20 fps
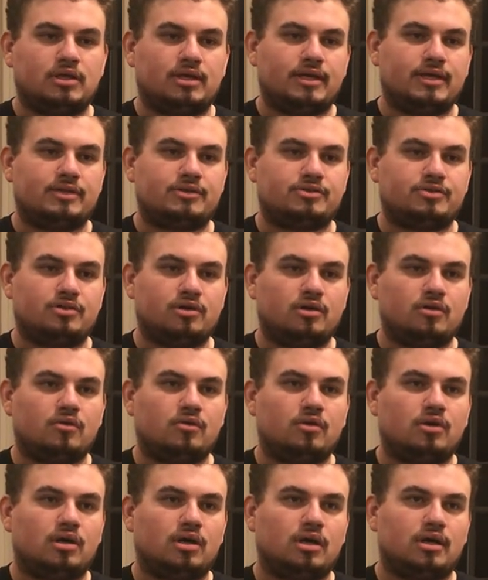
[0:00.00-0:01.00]
And
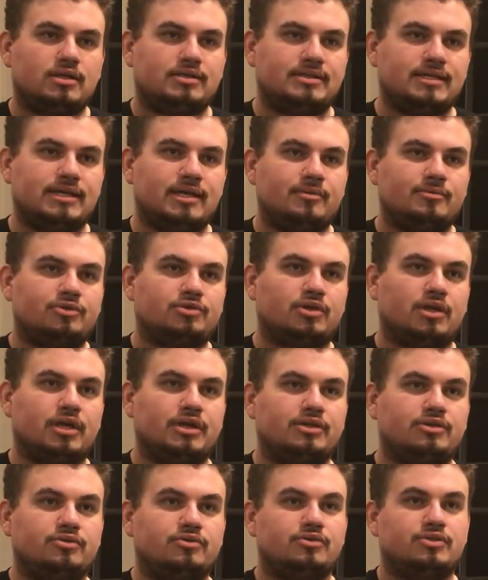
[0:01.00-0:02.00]
so, uh, say I'm
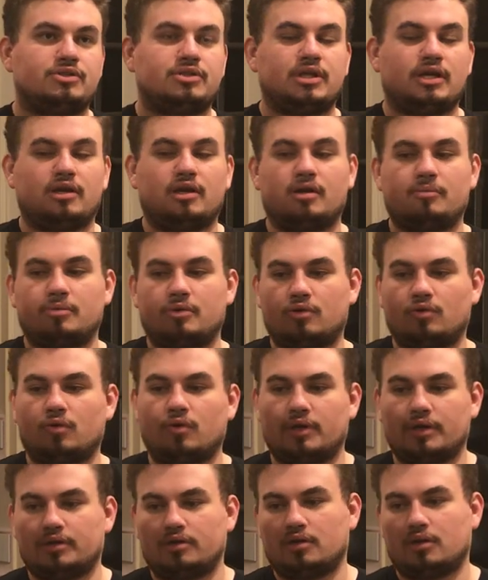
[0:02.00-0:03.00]
trying to set up a
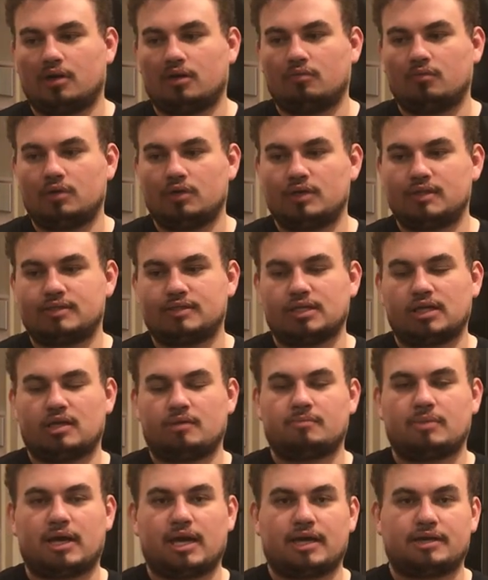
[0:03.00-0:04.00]
coin, uh, what does
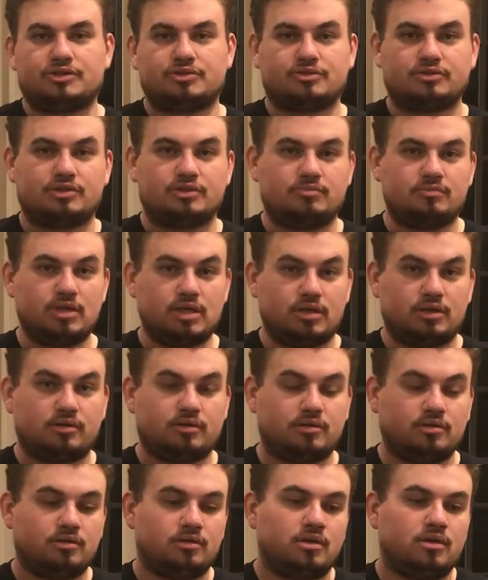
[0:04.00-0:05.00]
setup actually mean?
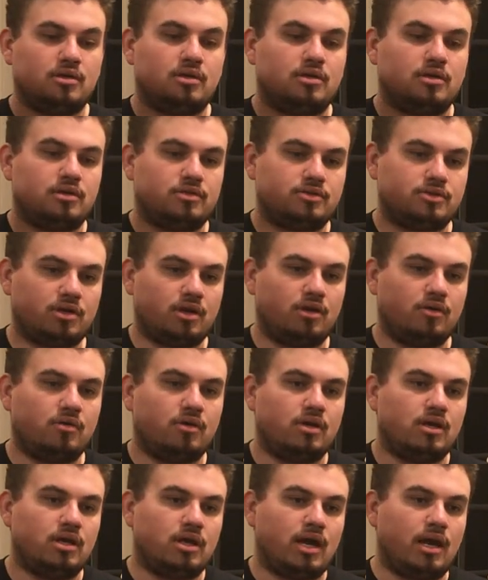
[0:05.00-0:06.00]

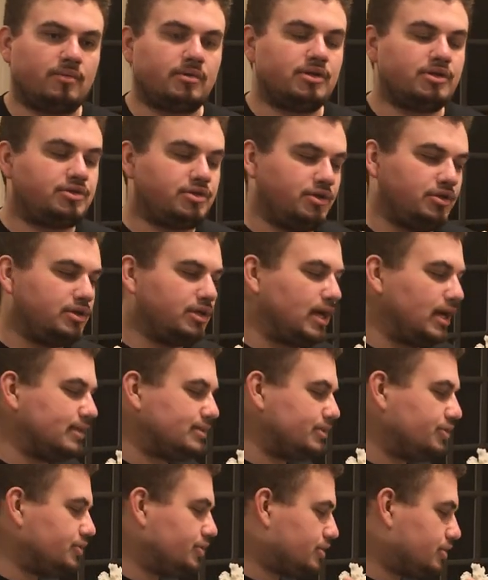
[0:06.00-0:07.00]
So, I'm going to show you guys
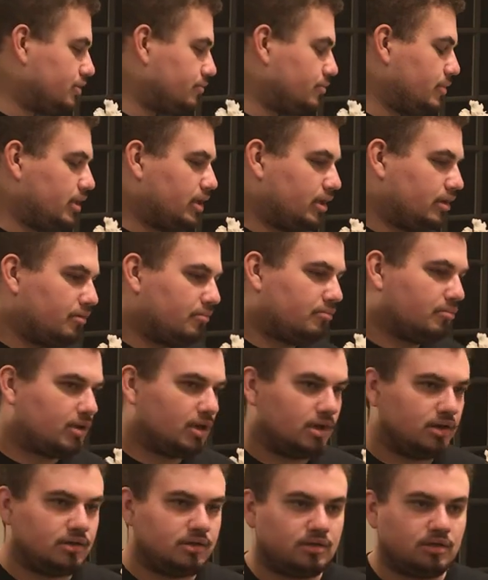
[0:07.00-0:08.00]
in just a minute,
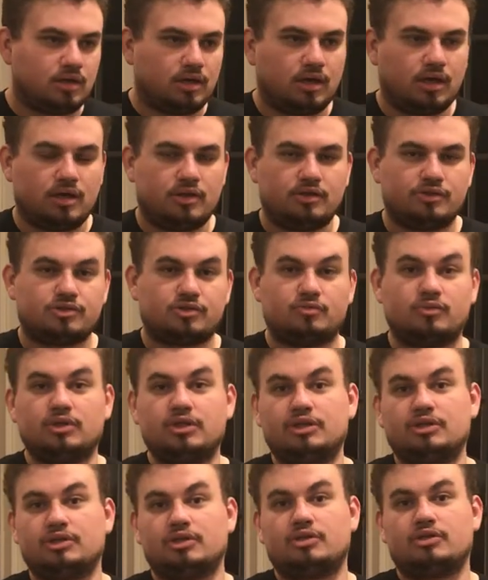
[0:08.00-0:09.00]
but uh, there's a
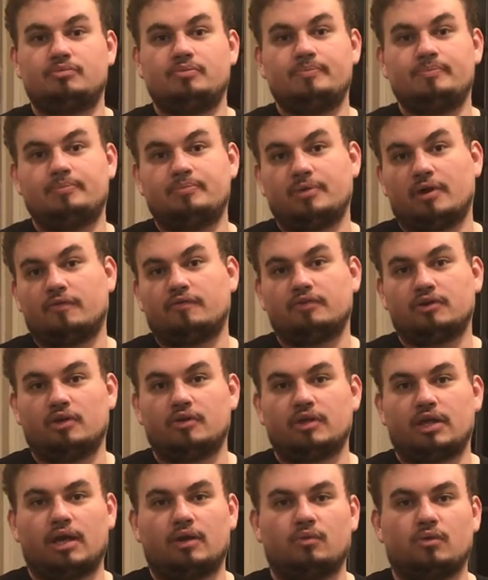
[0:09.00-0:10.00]
really good buffalo
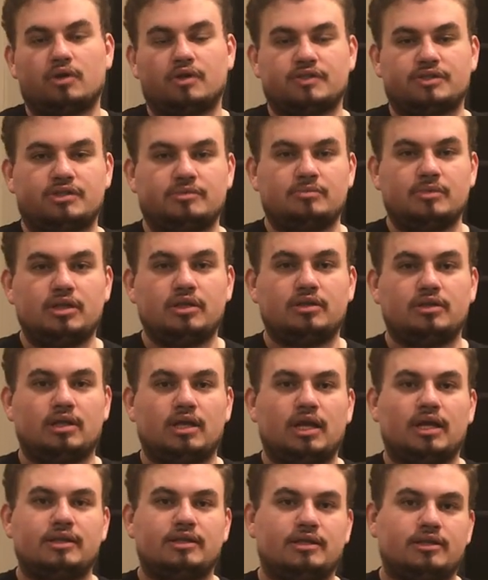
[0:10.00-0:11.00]
that I want to submit that
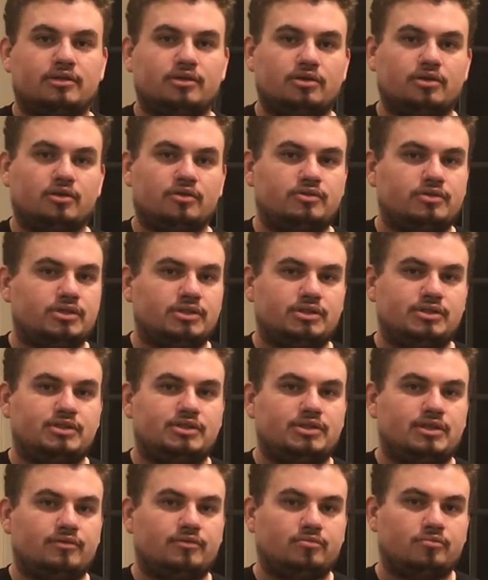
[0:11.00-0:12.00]
I think could go
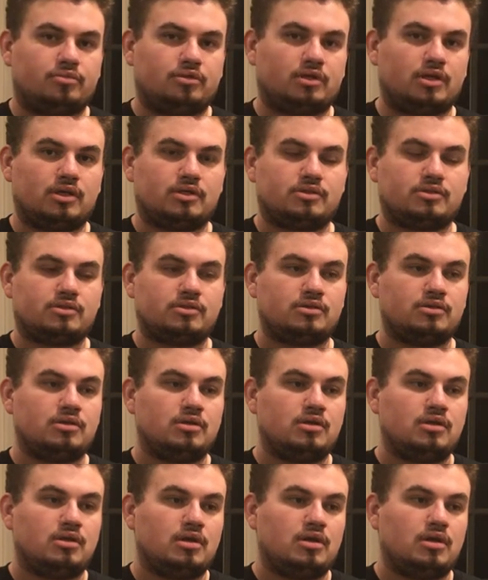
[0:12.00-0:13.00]
sixty-seven plus,
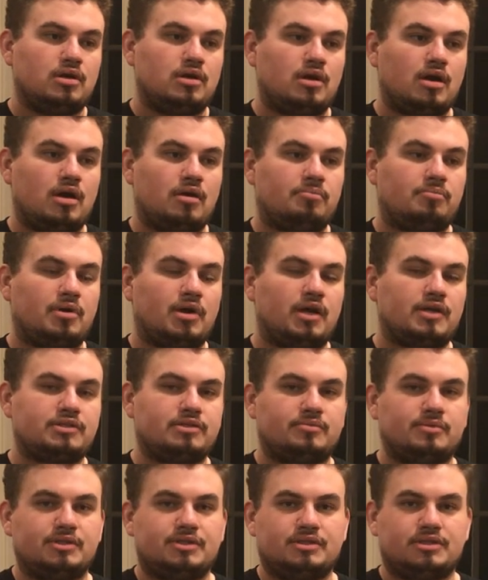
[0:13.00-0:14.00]
uh,
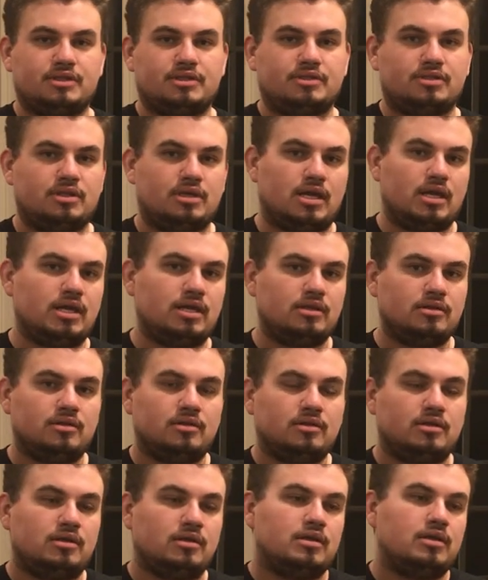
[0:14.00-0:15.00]
possibly sixty-eight,
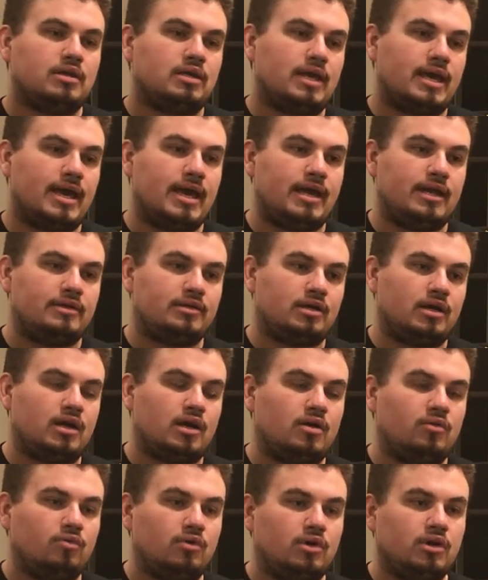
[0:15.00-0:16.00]
and
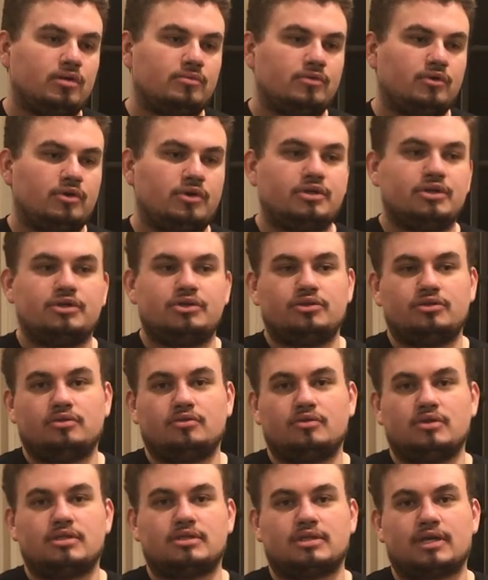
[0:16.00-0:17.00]
uh, what I'm going to
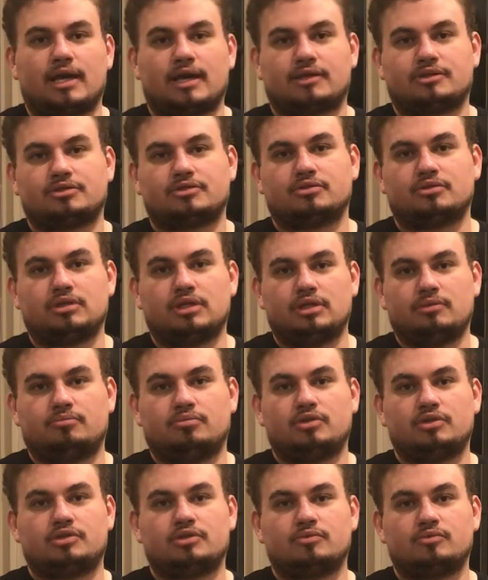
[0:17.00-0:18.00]
do is actually
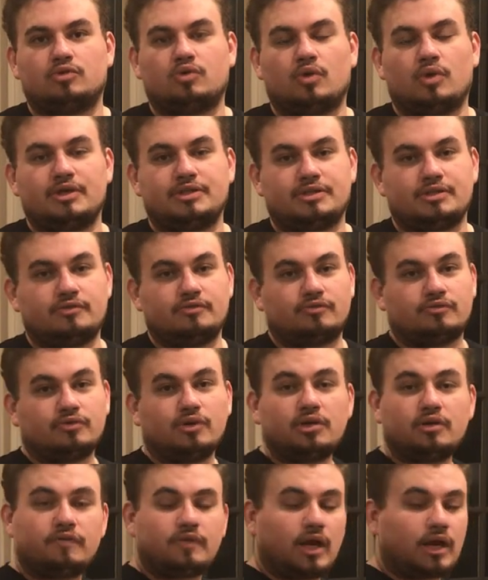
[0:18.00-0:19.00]
put some coins in
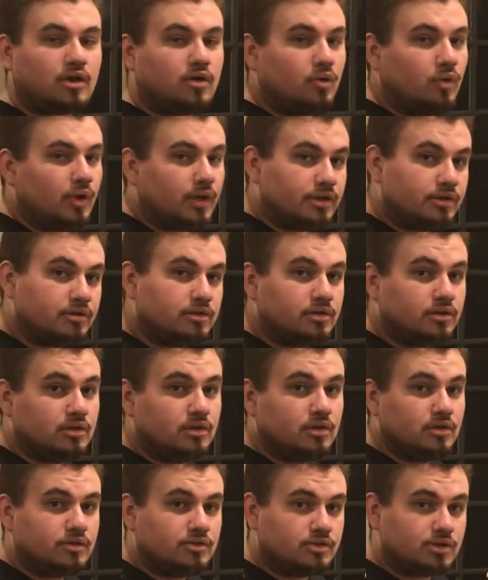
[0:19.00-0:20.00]
front of that coin,
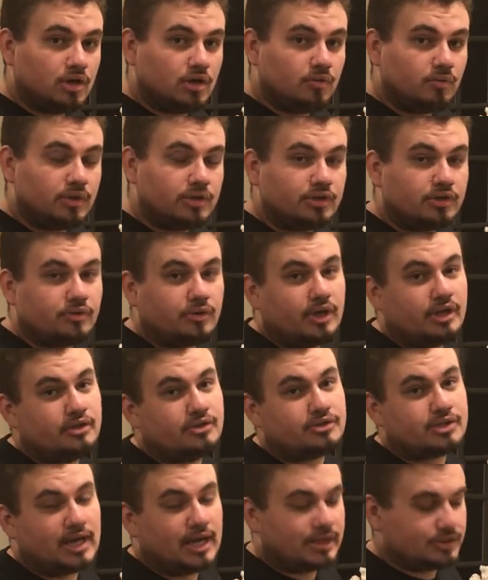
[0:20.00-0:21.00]
so when the
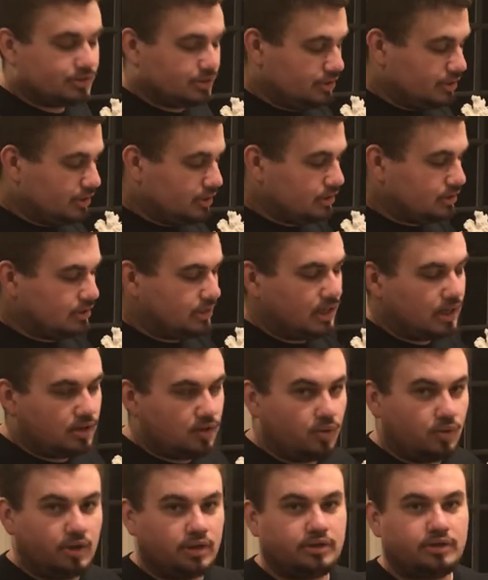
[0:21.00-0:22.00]
graders actually get to that
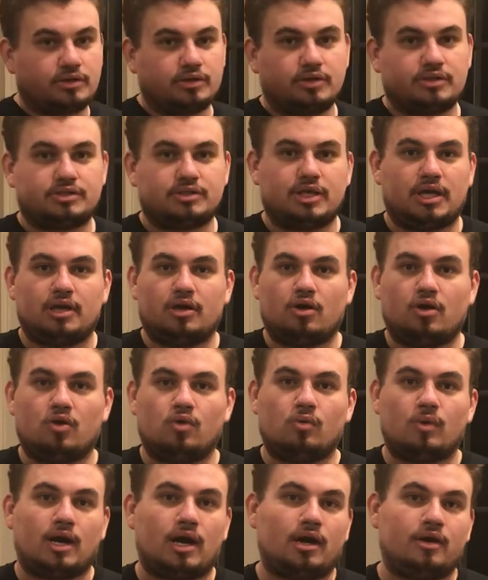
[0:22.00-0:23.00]
coin, they're going to say,
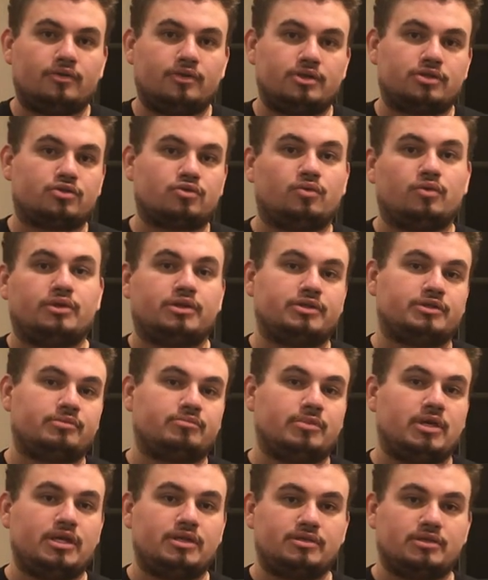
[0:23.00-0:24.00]
oh wow, this coin is
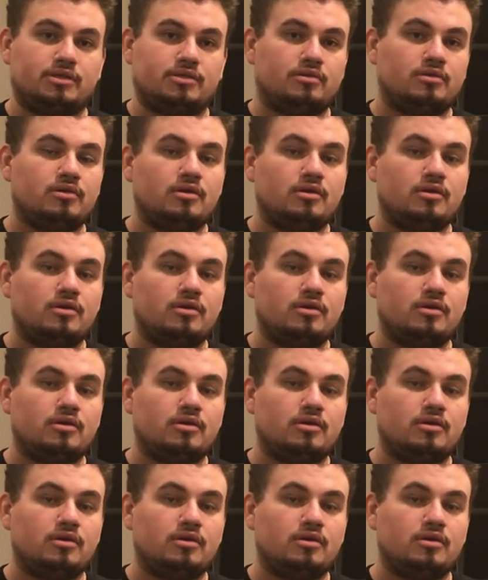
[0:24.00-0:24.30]
amazing,